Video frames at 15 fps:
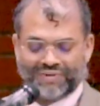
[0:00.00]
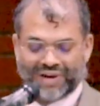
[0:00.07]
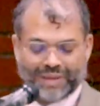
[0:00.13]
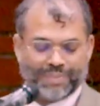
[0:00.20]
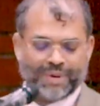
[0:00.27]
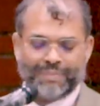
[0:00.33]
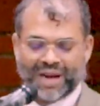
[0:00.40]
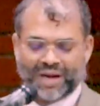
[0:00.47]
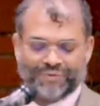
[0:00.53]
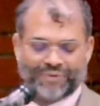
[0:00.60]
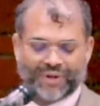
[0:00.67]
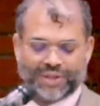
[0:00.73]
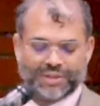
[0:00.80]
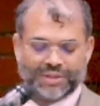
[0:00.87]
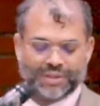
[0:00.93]
labour
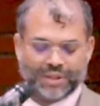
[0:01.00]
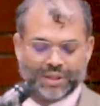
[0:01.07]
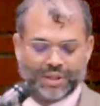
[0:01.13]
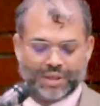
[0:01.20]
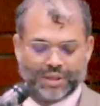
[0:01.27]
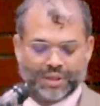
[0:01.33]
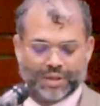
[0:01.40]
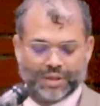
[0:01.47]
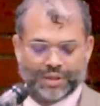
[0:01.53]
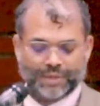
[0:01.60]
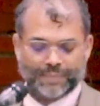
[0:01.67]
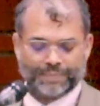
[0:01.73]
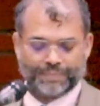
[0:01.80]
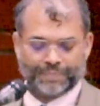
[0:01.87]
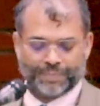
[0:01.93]
benefits.
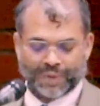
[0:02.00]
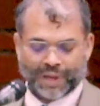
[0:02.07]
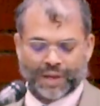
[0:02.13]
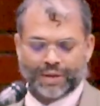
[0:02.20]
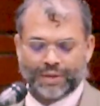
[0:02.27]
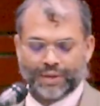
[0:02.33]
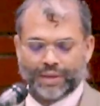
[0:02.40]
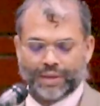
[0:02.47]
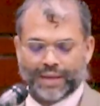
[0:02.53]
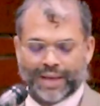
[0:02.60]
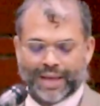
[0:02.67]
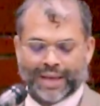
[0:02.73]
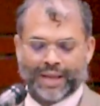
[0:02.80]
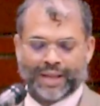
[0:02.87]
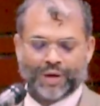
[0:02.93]
Yeah,
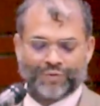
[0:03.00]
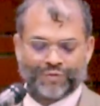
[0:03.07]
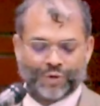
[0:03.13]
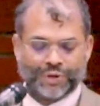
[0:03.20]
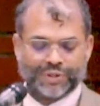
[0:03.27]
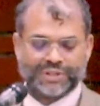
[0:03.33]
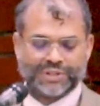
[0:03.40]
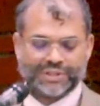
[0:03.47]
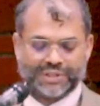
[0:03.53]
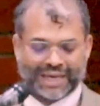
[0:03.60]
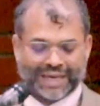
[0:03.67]
and of course,